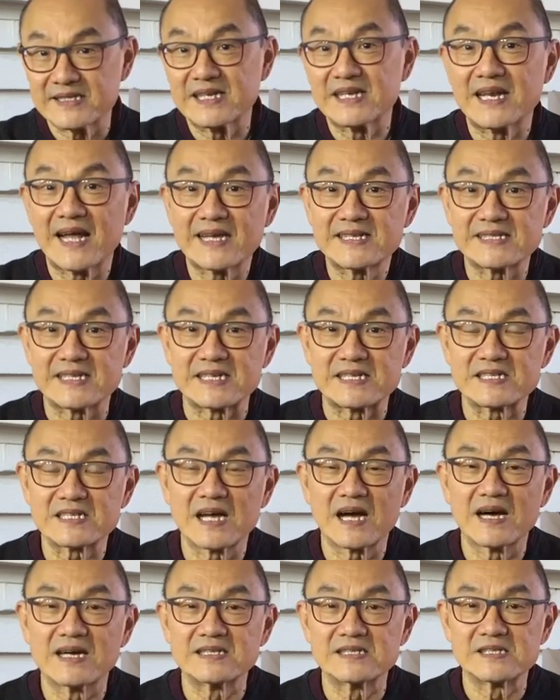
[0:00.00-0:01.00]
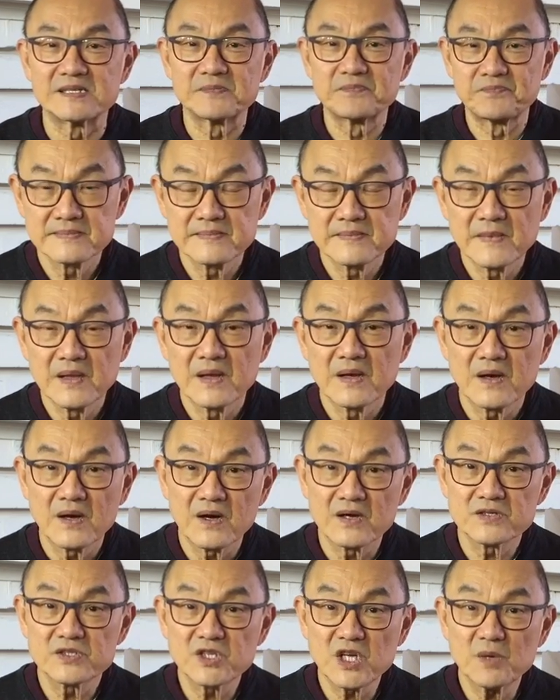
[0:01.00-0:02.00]
the elastic sides.
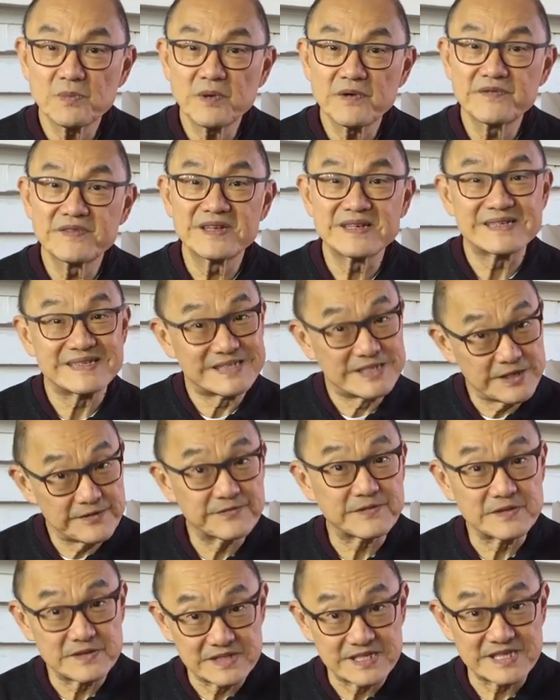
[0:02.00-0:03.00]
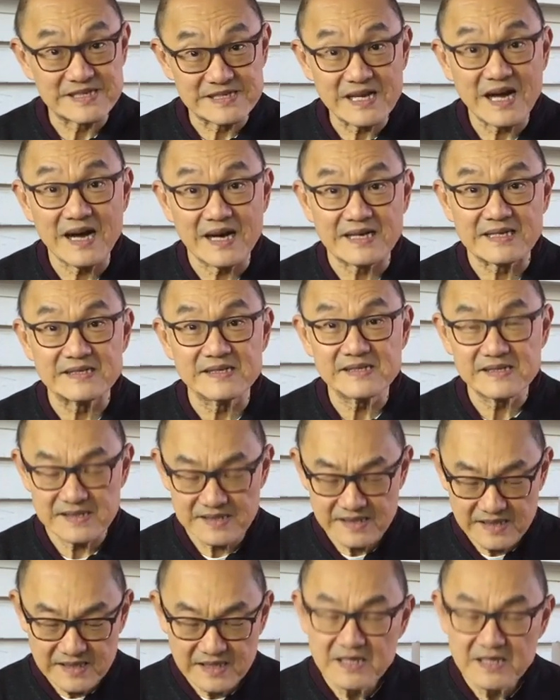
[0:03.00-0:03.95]
On top of the different designs,